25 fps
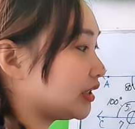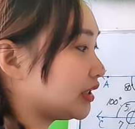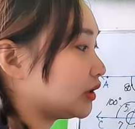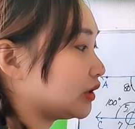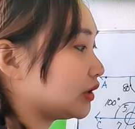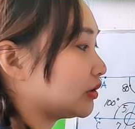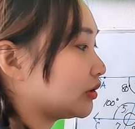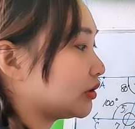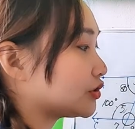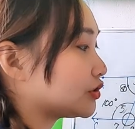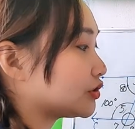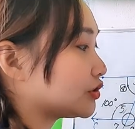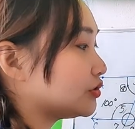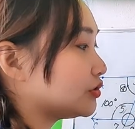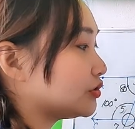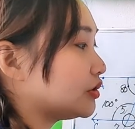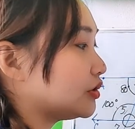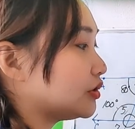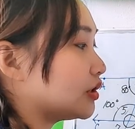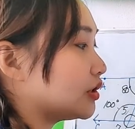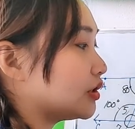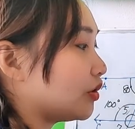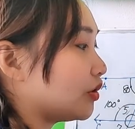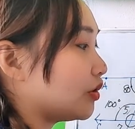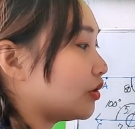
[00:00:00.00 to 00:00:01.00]
Alright?
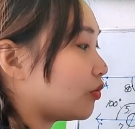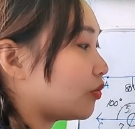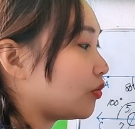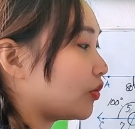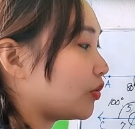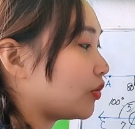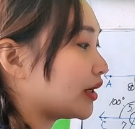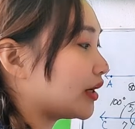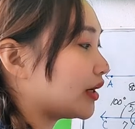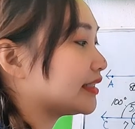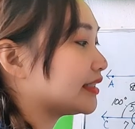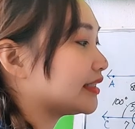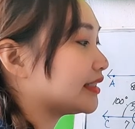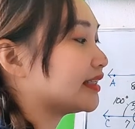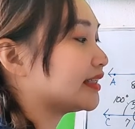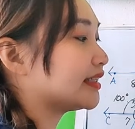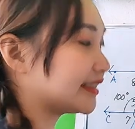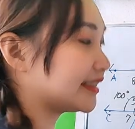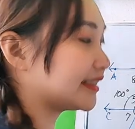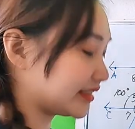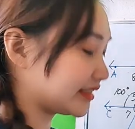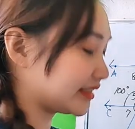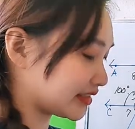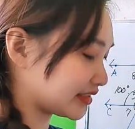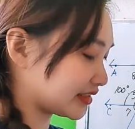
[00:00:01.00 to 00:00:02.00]
Okay.
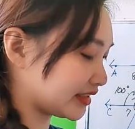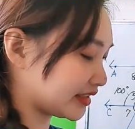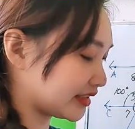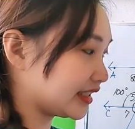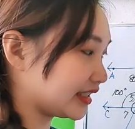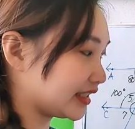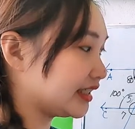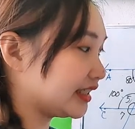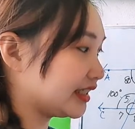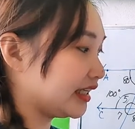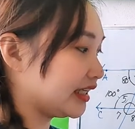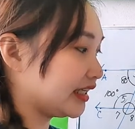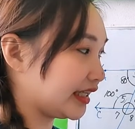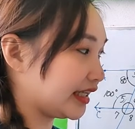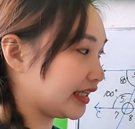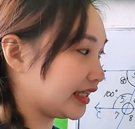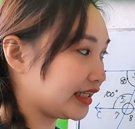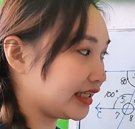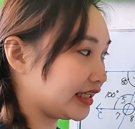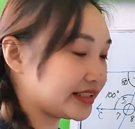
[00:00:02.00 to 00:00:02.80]
Another.